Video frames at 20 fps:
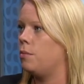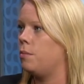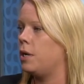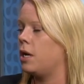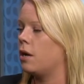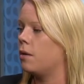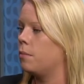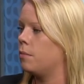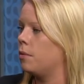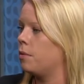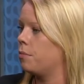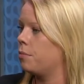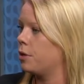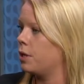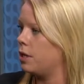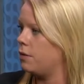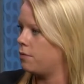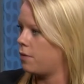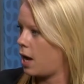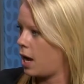become
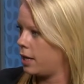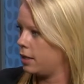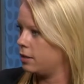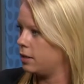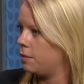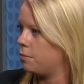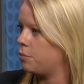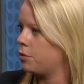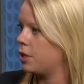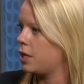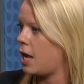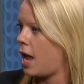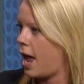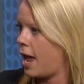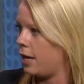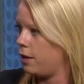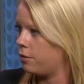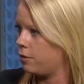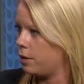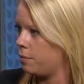pretty violent, pretty
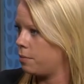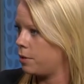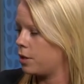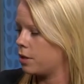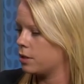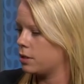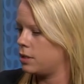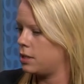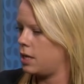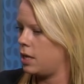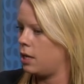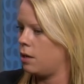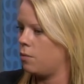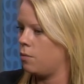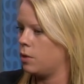angry person.